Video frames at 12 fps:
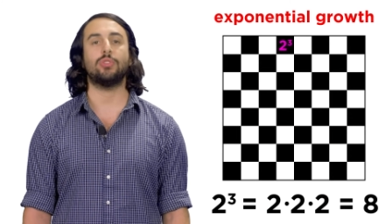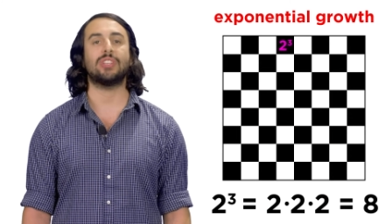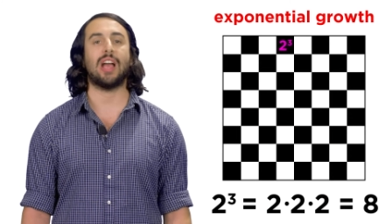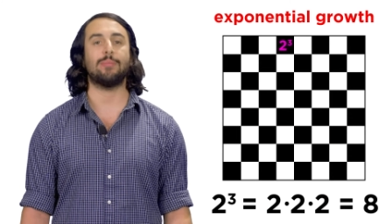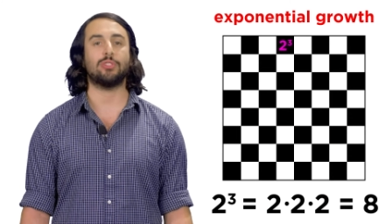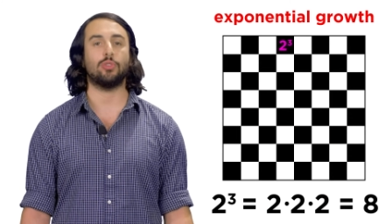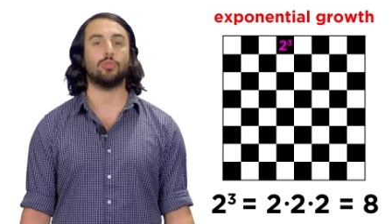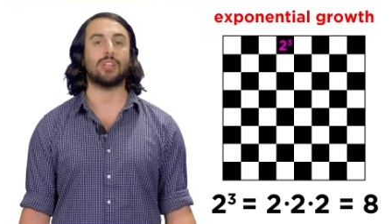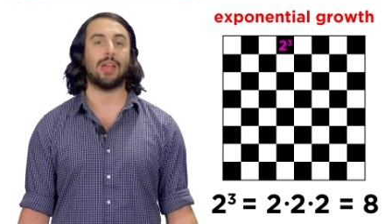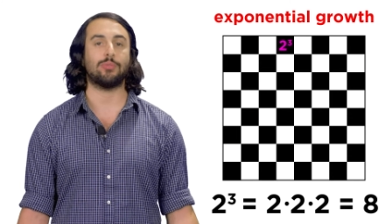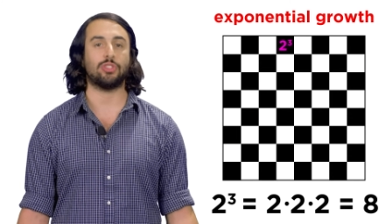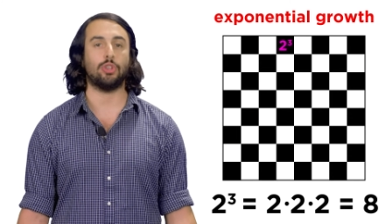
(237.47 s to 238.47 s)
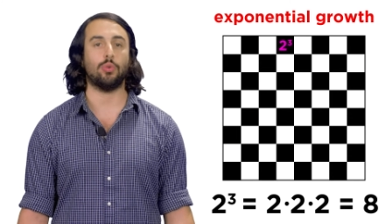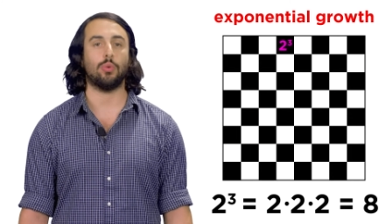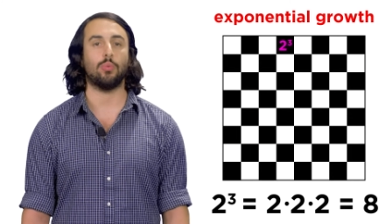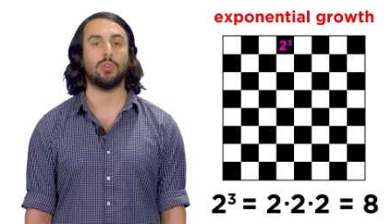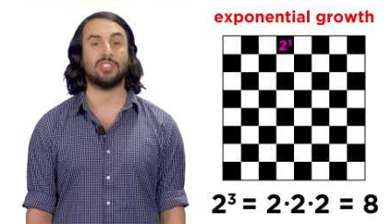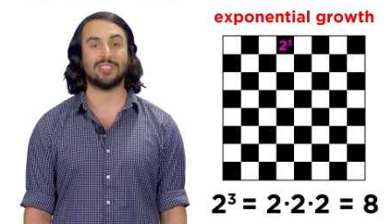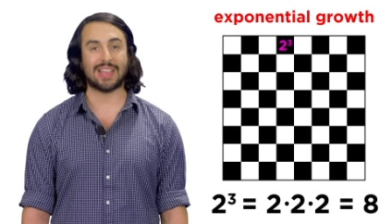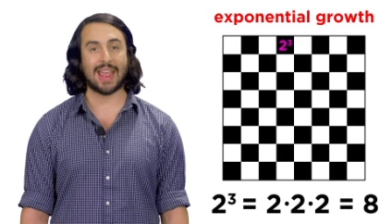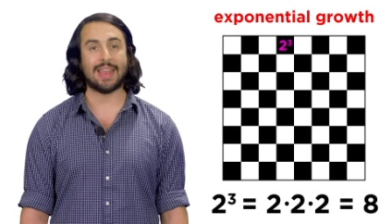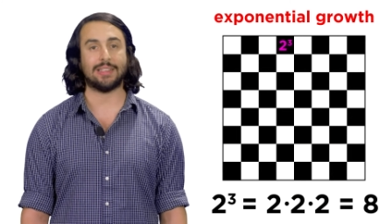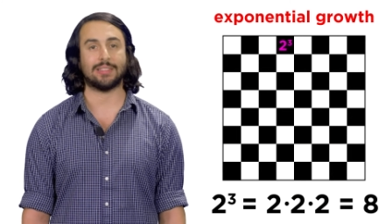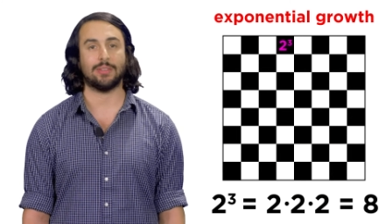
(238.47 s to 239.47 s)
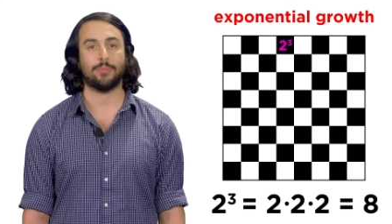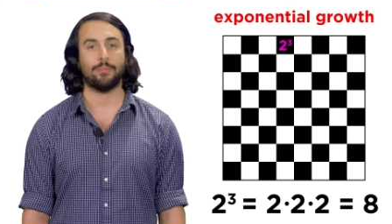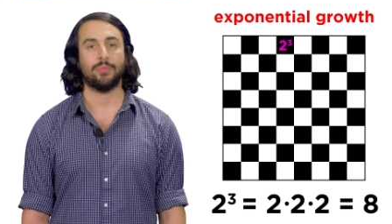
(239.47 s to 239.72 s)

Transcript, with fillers: times two times two, which is eight.